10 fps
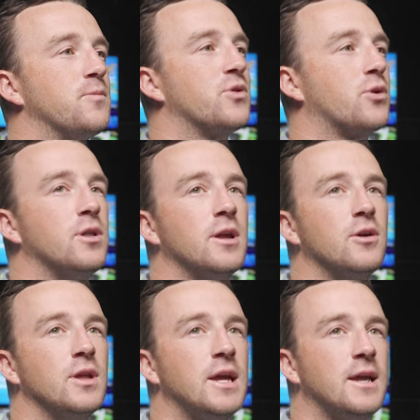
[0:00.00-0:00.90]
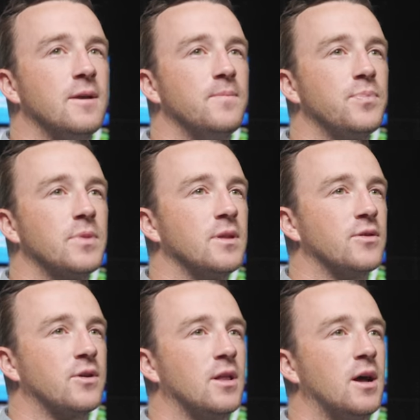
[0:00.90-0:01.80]
so clearly,
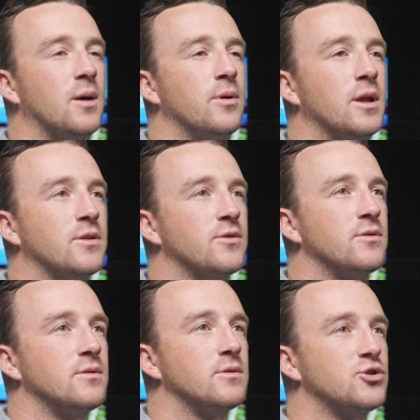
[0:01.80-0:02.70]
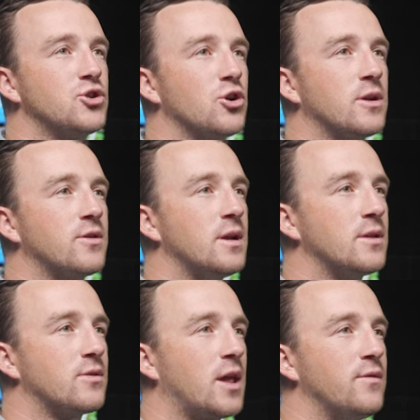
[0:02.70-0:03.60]
this club, it's sure it's
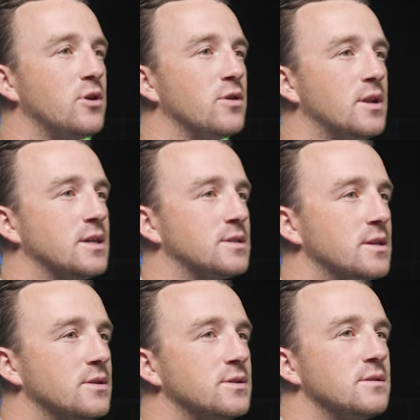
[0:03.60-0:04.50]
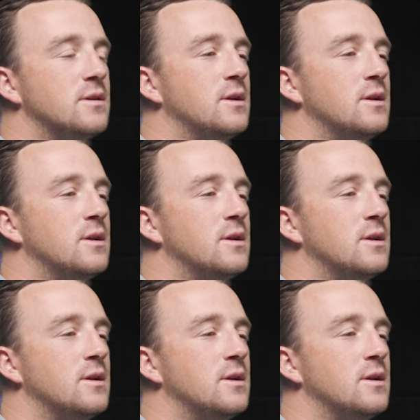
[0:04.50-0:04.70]
it's giving you the distance,